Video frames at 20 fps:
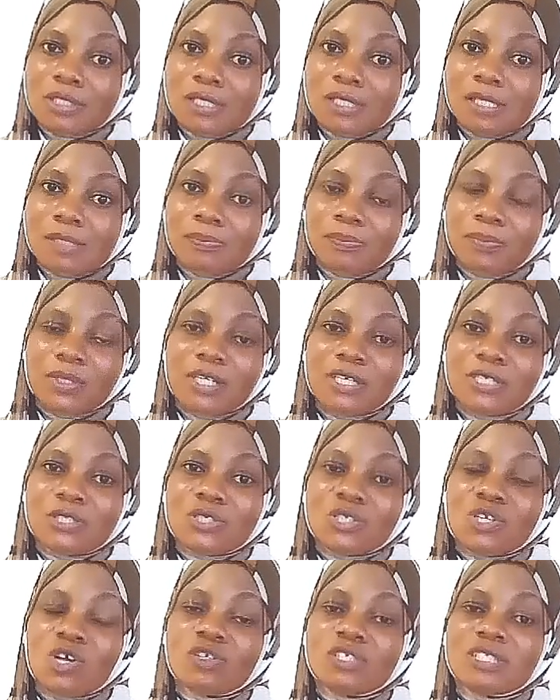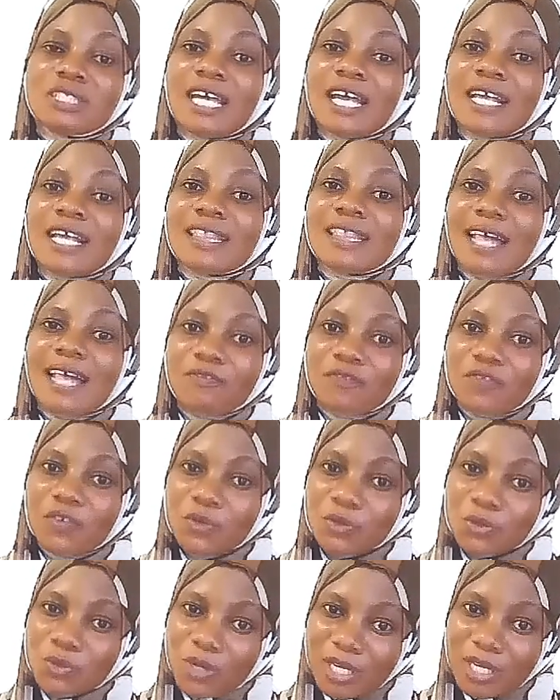And please do not take that for
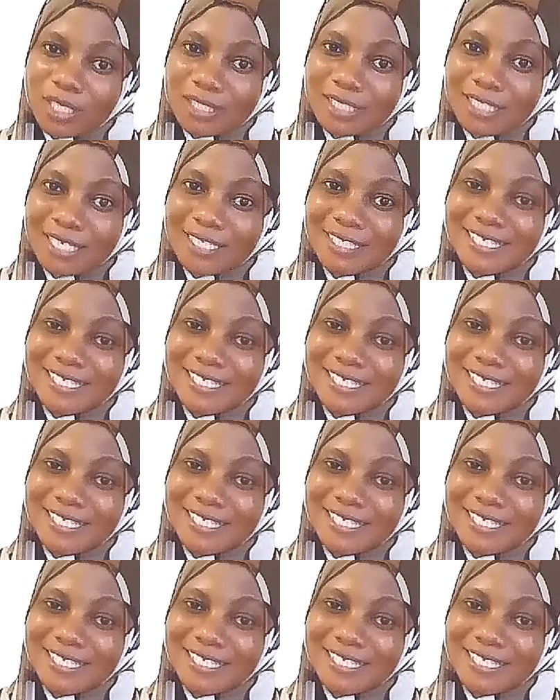granted.